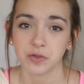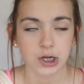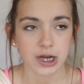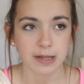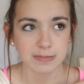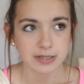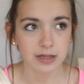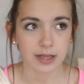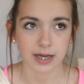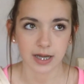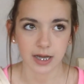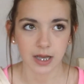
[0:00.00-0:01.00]
Her name's
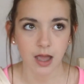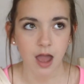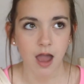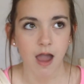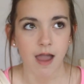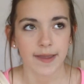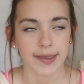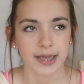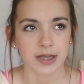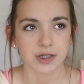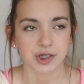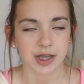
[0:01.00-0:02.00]
Delaney,
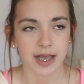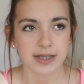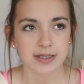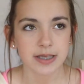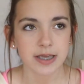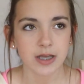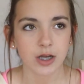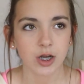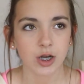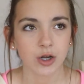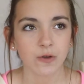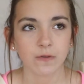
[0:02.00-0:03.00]
and she has, like,
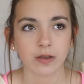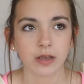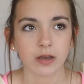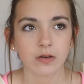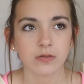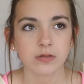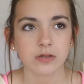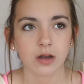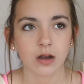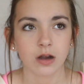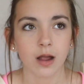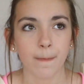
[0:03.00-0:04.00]
her videos
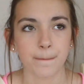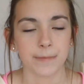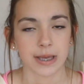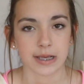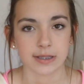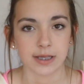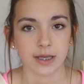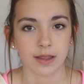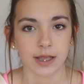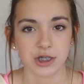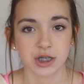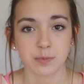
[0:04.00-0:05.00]
are amazing.
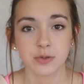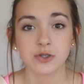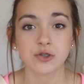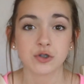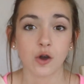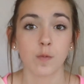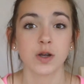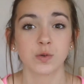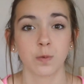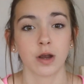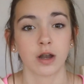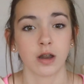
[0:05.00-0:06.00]
Like, she puts so much
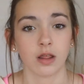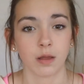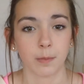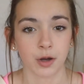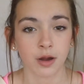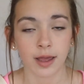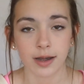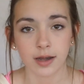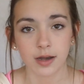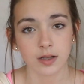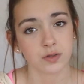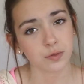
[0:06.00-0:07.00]
work into them. Her
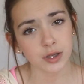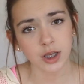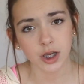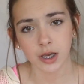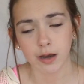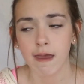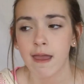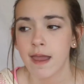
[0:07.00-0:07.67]
editing is really good,